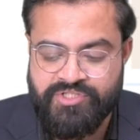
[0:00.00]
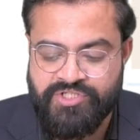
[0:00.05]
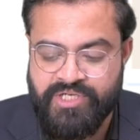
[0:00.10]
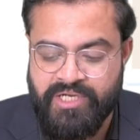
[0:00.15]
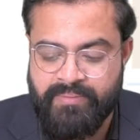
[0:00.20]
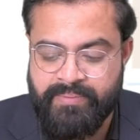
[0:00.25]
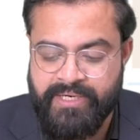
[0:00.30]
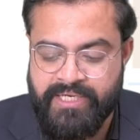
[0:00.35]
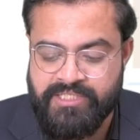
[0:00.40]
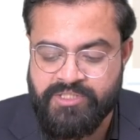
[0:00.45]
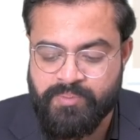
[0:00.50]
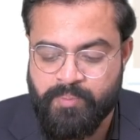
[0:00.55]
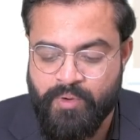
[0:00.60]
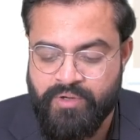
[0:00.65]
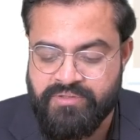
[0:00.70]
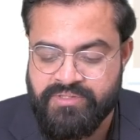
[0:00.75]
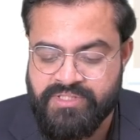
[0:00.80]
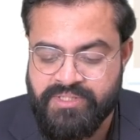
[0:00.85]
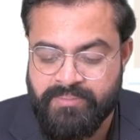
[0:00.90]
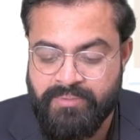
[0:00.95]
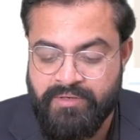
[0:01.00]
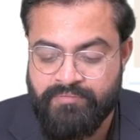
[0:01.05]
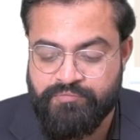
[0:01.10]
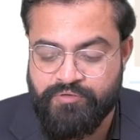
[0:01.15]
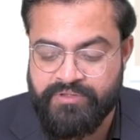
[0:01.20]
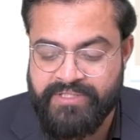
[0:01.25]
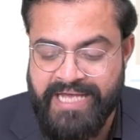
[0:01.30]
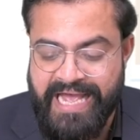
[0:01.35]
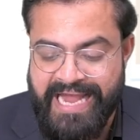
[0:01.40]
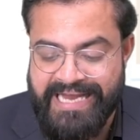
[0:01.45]
Shall be responsible
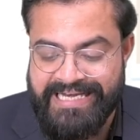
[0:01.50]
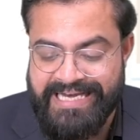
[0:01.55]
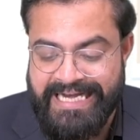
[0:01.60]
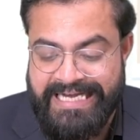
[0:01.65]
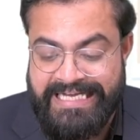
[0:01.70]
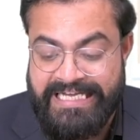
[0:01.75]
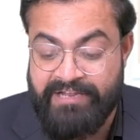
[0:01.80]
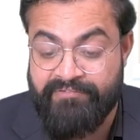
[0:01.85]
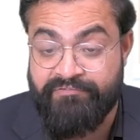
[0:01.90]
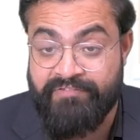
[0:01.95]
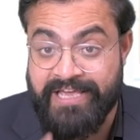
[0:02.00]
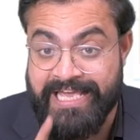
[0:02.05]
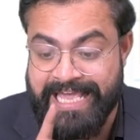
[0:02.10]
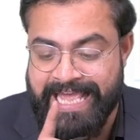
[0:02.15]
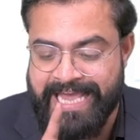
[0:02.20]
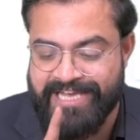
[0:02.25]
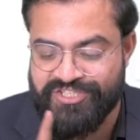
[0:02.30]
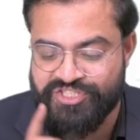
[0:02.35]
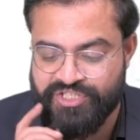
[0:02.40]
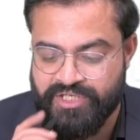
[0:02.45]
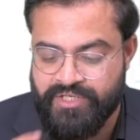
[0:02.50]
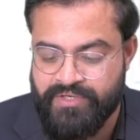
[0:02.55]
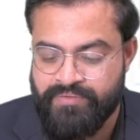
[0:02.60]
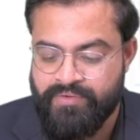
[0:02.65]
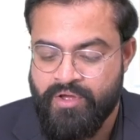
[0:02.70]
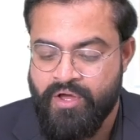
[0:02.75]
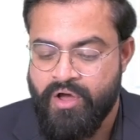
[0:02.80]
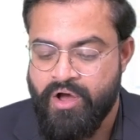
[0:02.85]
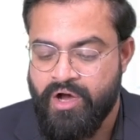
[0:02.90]
for the identification